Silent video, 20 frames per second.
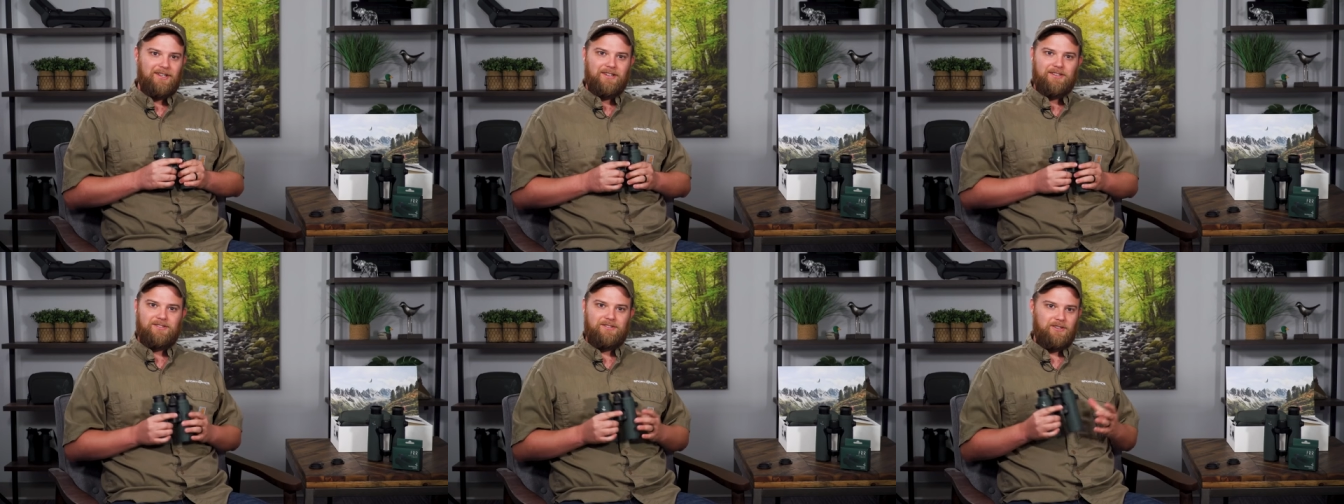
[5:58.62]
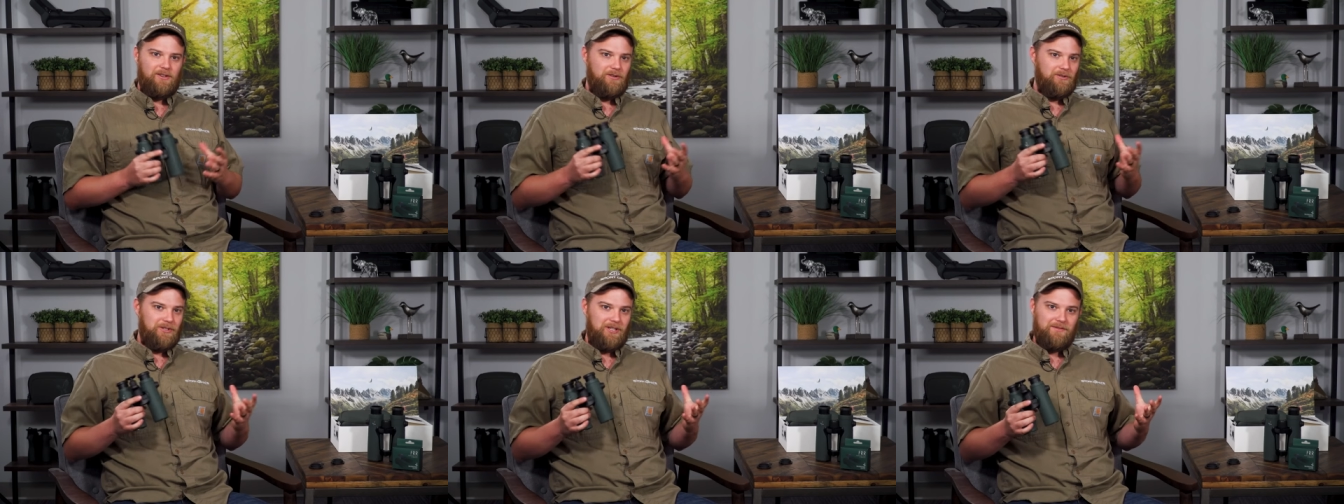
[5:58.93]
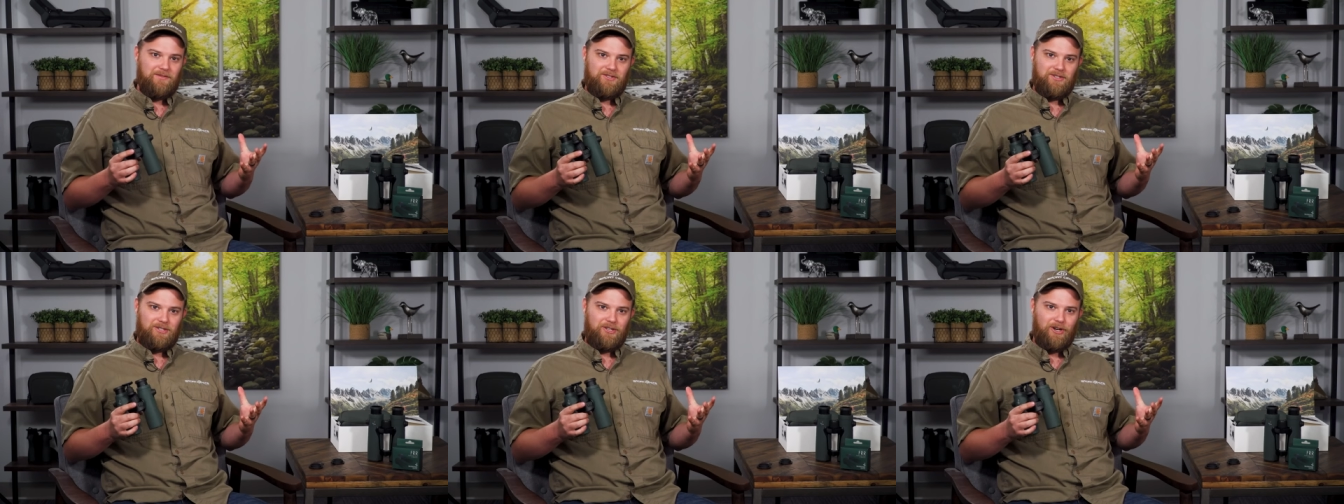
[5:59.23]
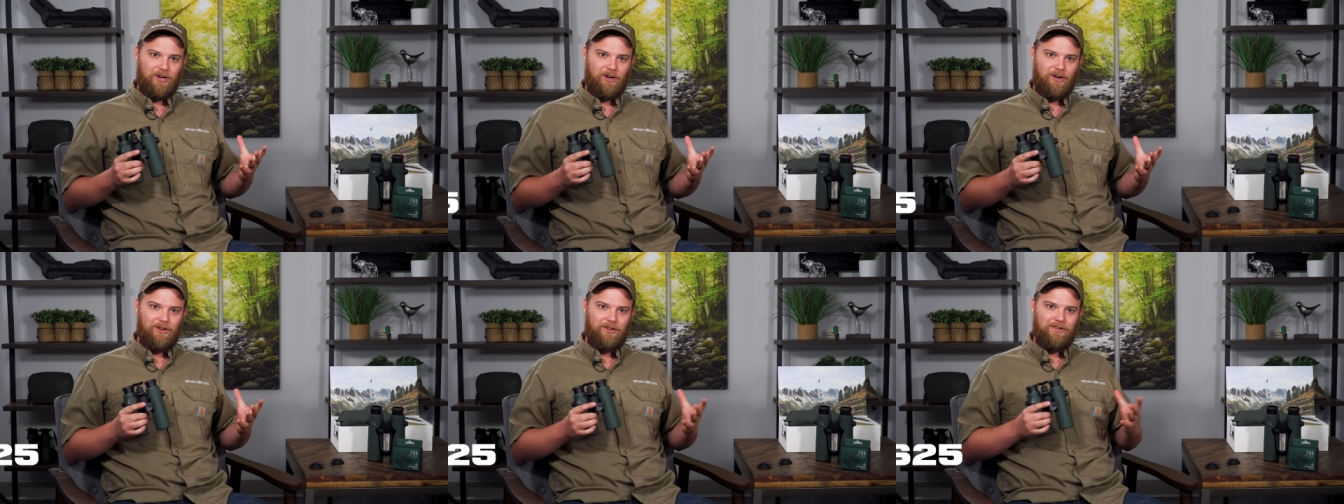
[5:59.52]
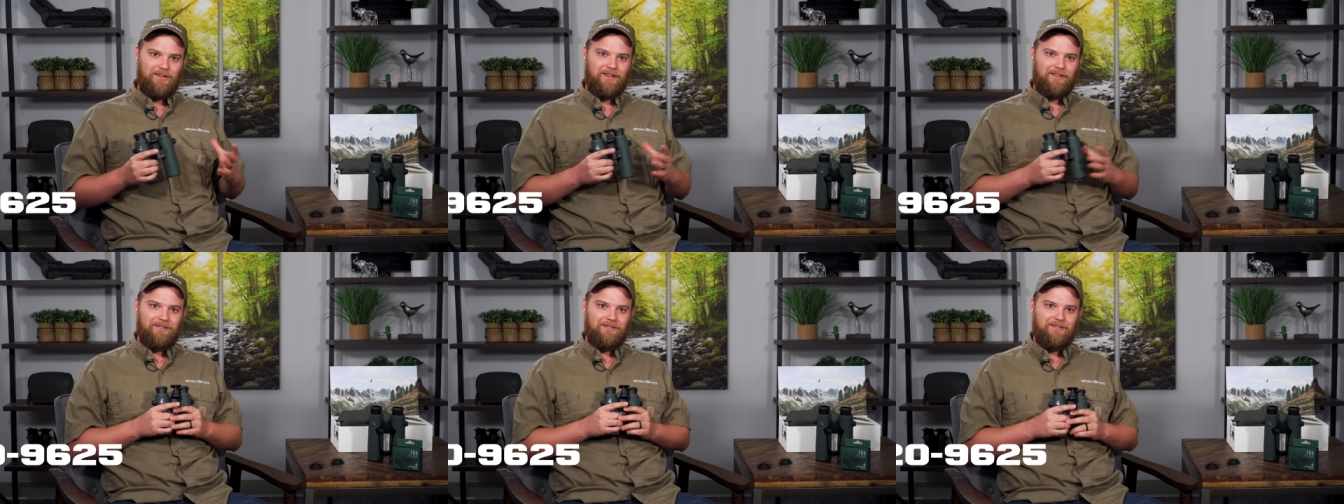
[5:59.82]
So give us a
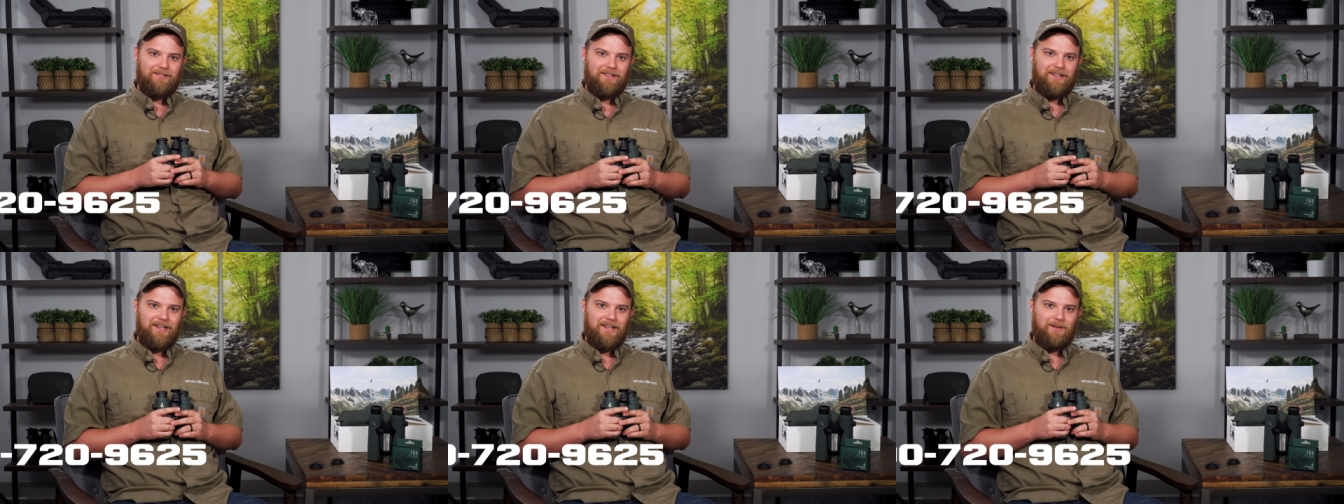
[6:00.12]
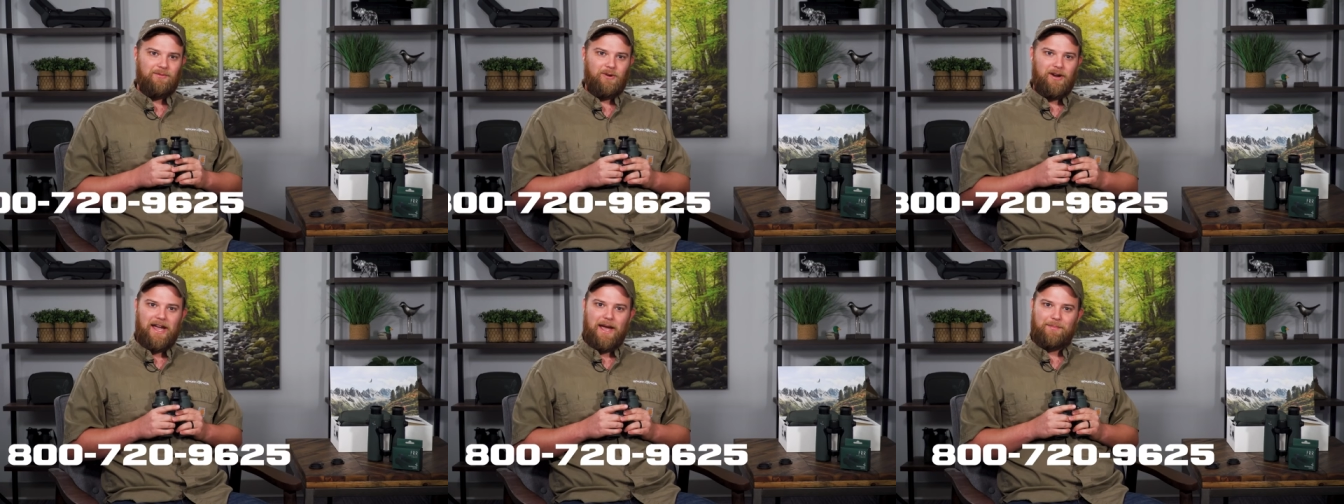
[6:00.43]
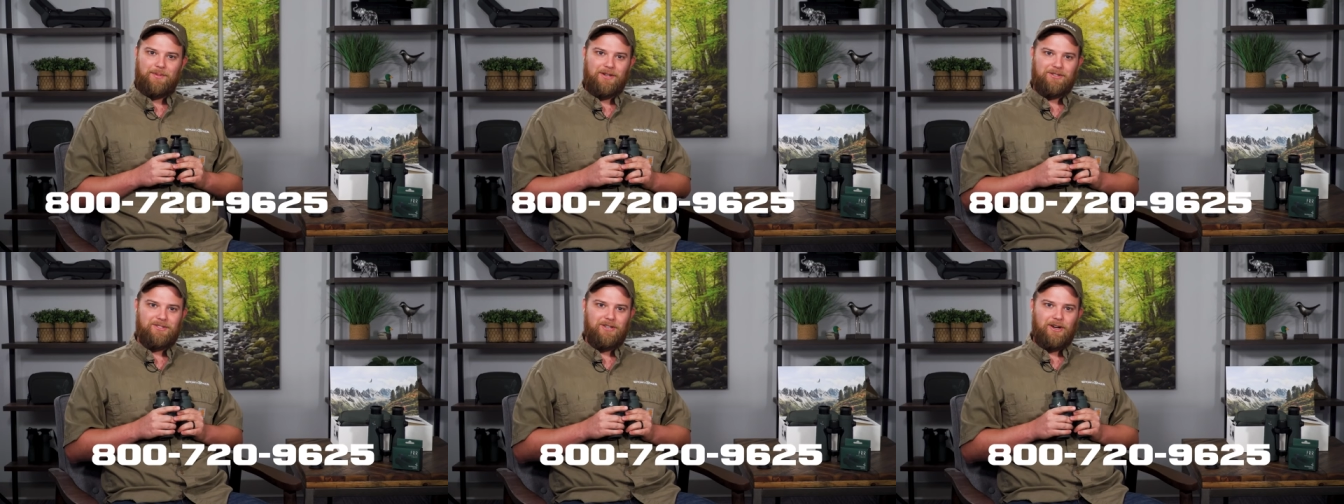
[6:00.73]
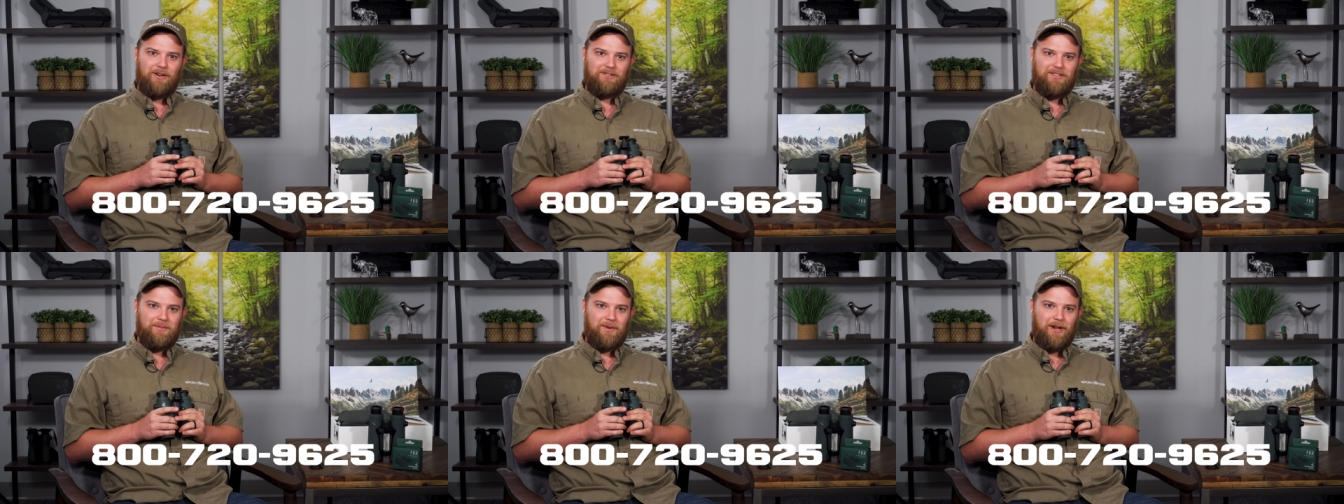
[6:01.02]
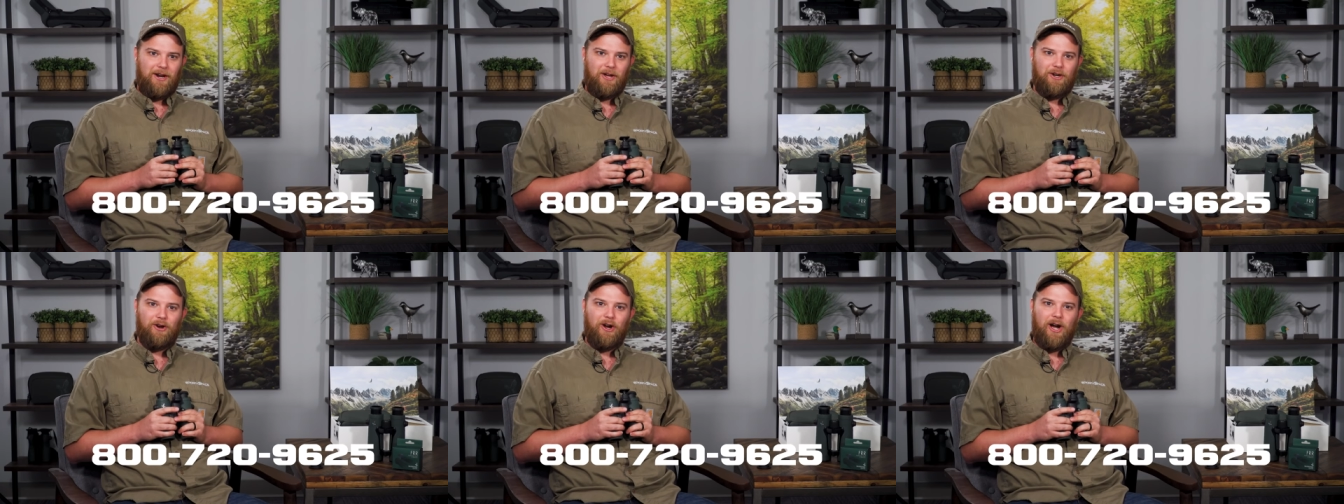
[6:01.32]
call, and we're happy to talk to you
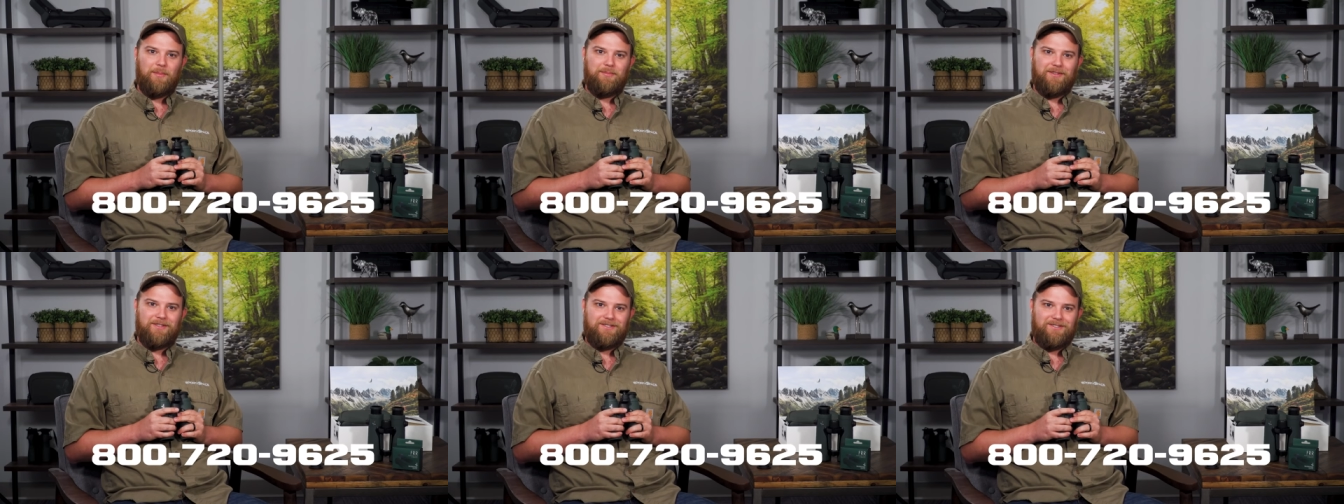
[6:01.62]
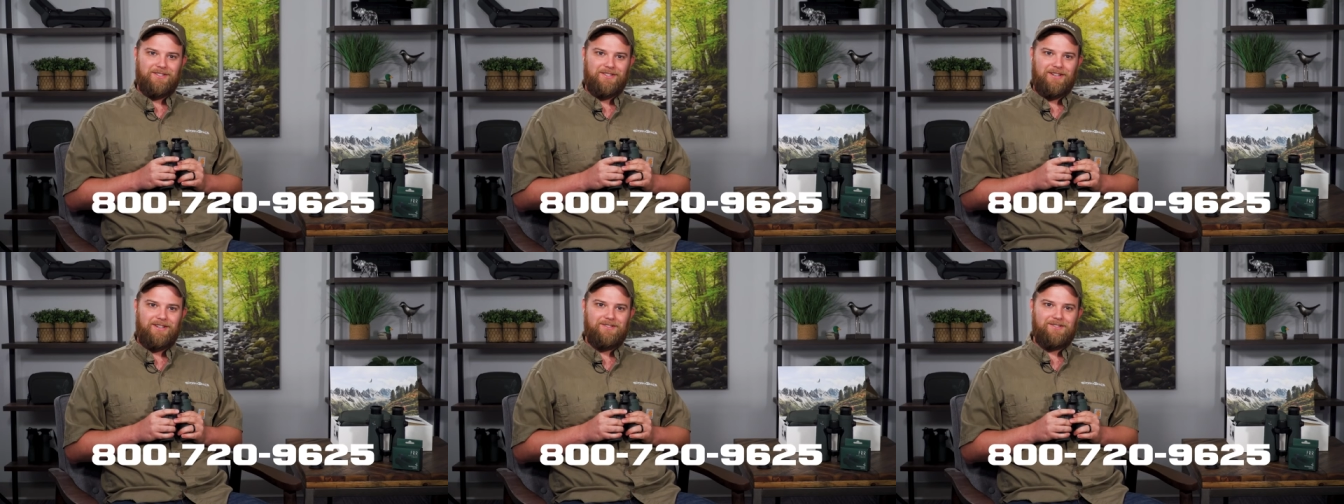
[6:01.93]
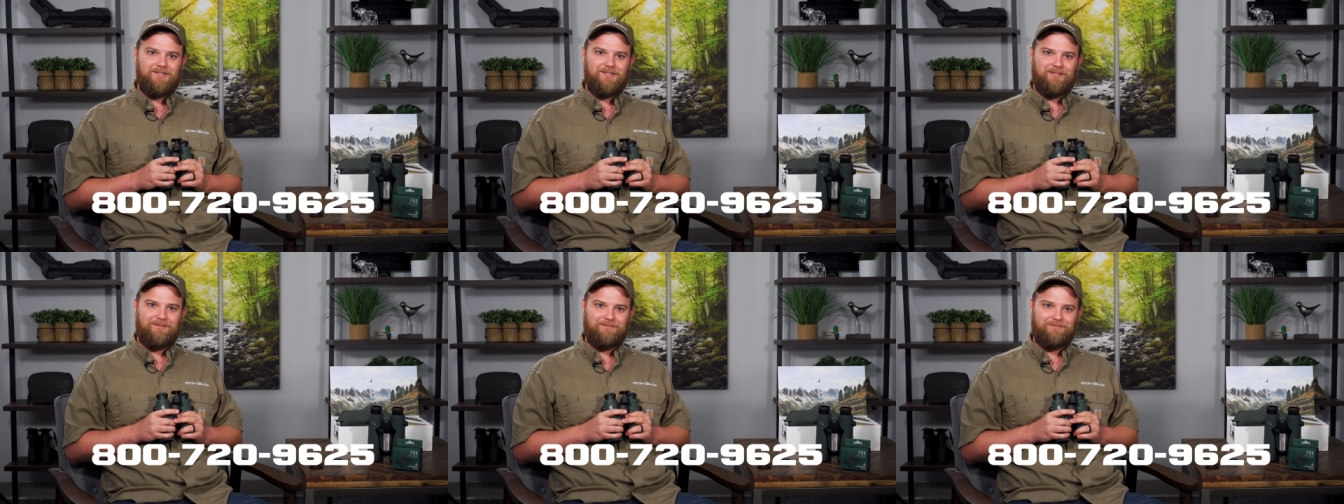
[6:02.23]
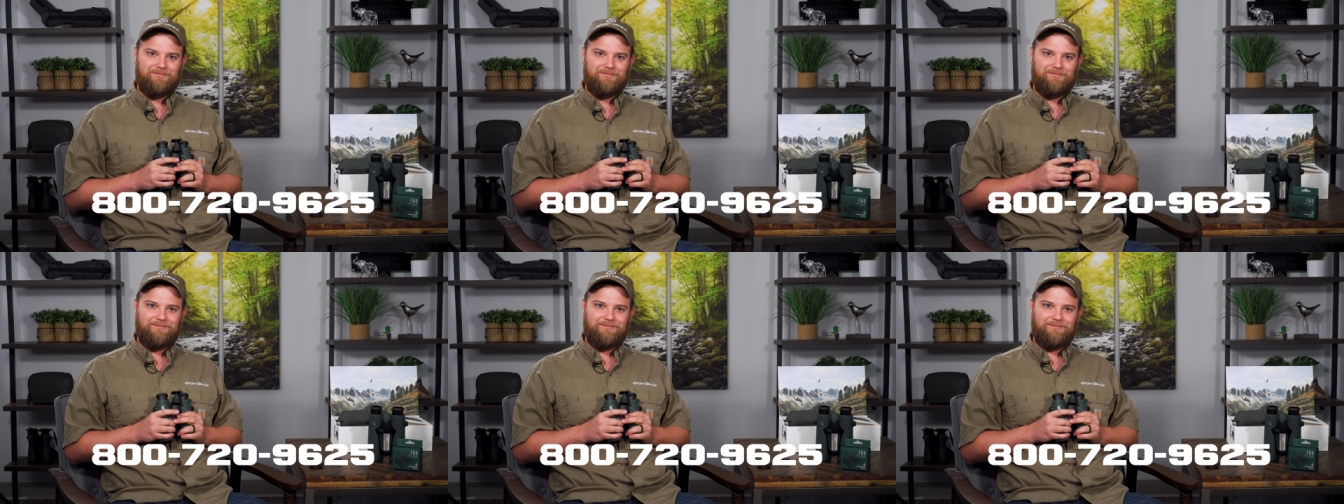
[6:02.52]
about all your optics needs.